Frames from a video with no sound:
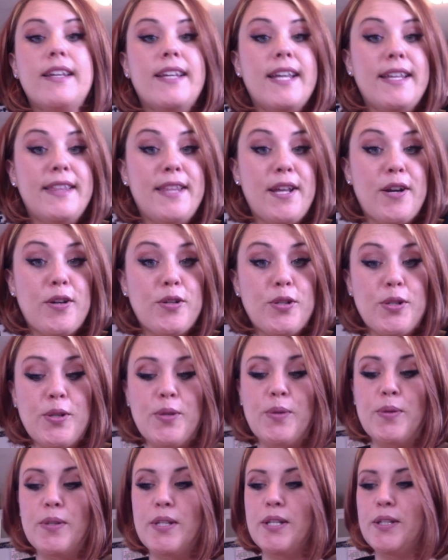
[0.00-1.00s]
get there
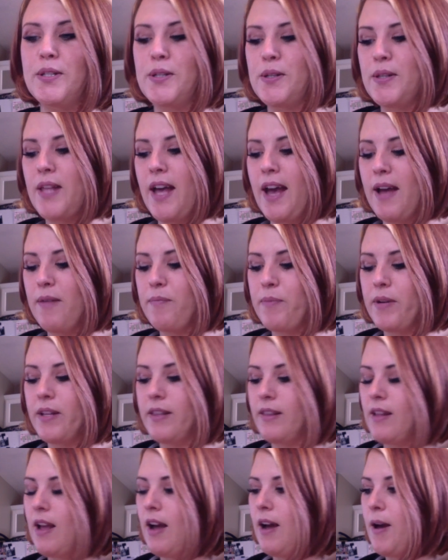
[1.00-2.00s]
soon to do that.
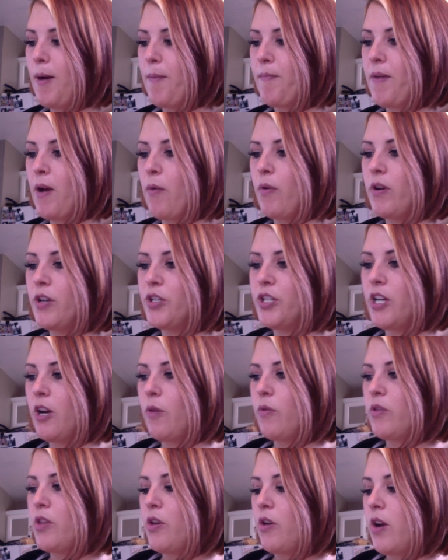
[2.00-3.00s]
But I want to share it
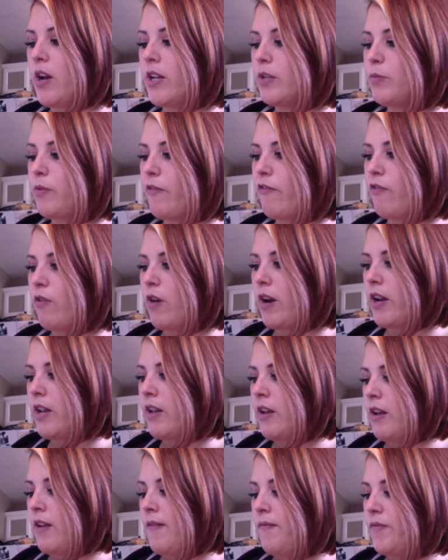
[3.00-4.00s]
with you guys before I
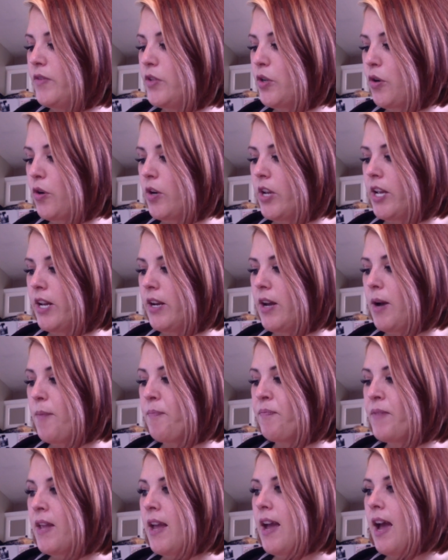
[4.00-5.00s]
dirty it up.
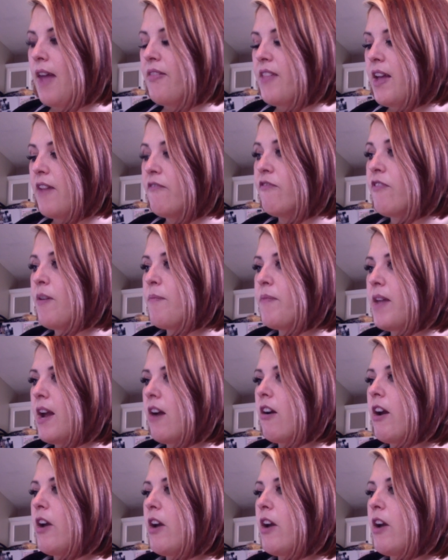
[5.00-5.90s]
And then from there, I